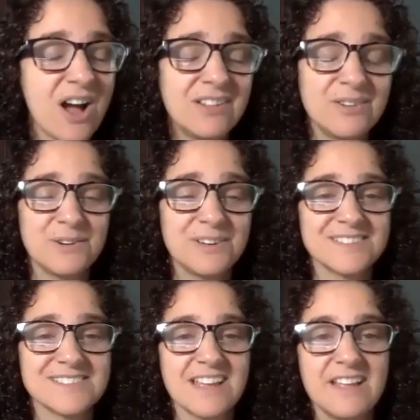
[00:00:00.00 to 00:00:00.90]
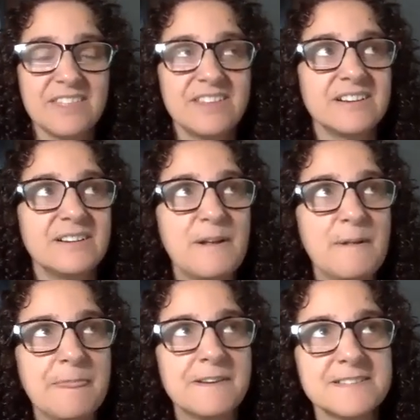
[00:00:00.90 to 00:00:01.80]
all oils.
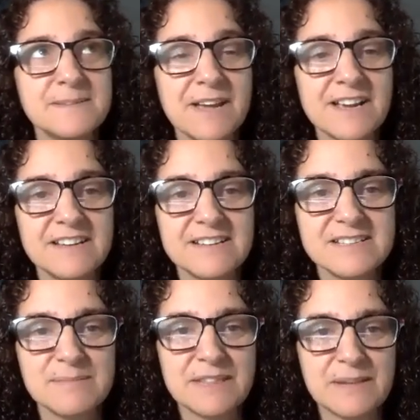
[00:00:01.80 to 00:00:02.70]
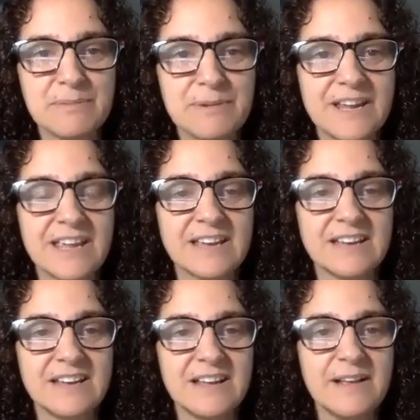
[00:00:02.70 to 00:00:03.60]
There's a mechanism in the brain